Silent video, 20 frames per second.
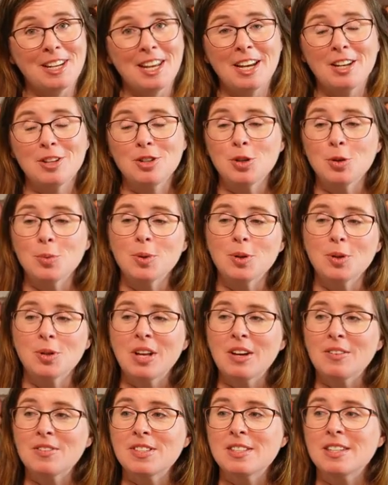And you will
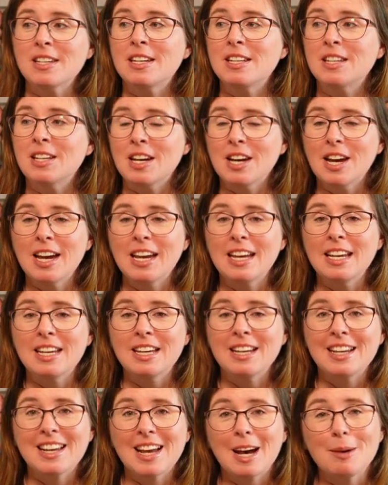have seen
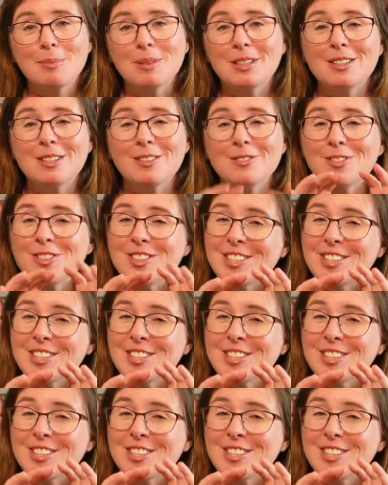a couple of